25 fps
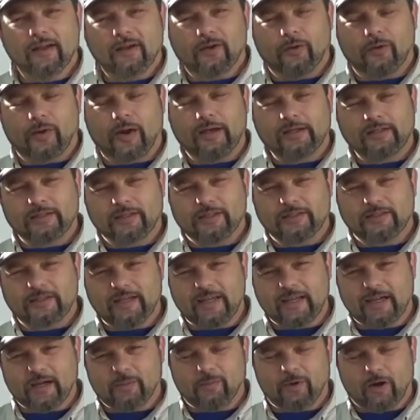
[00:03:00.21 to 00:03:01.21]
You actually
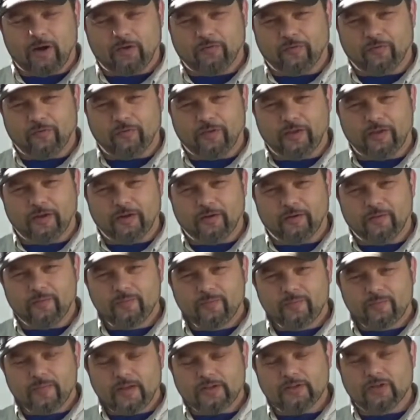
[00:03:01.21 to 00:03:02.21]
take them off of there
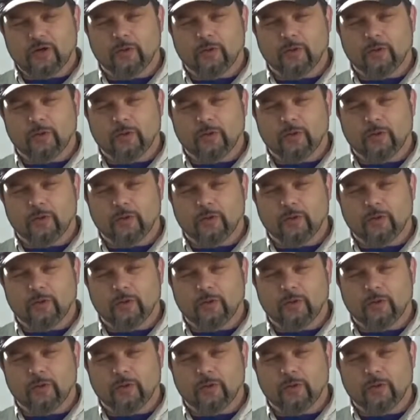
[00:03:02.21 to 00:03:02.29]
it's